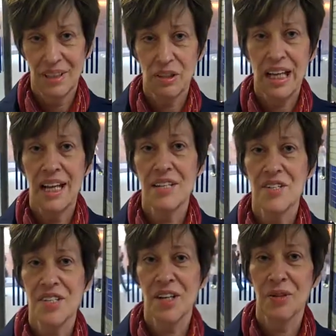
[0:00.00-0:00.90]
Okay,
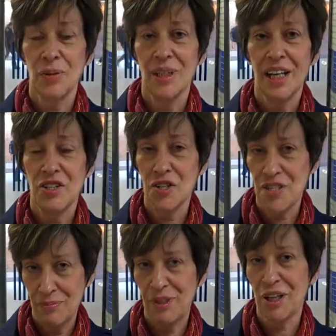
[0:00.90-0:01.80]
so as you
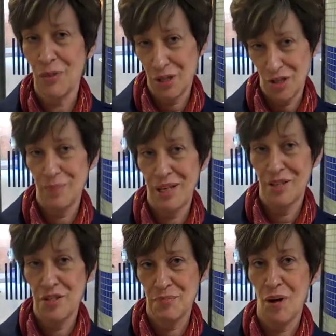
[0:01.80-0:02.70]
said, I'm running a workshop here
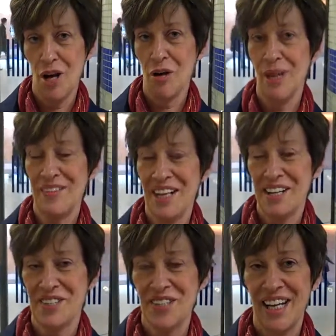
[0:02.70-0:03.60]
tomorrow, and
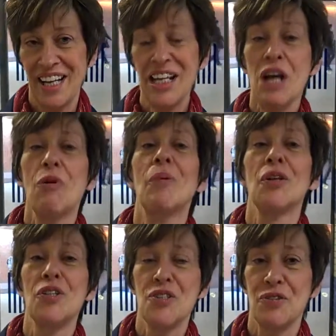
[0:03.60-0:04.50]
that's what we
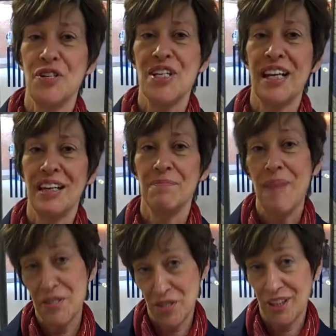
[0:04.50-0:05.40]
call a storytelling
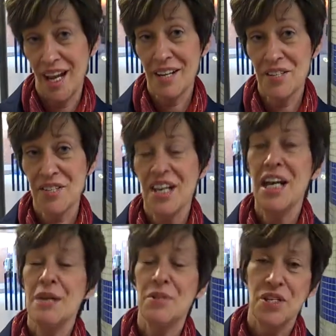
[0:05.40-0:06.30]

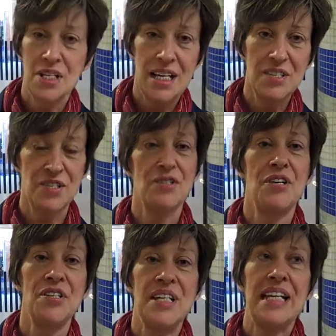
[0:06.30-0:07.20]
masterclass. But Success
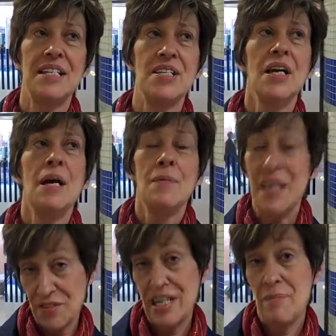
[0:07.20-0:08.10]
Stories
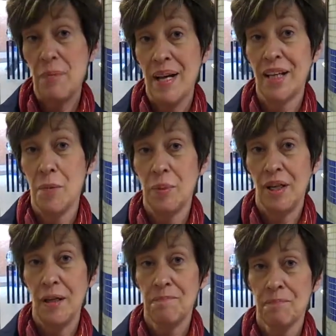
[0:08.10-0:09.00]
that's the name of my
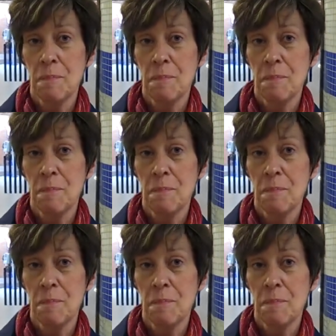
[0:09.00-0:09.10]
company,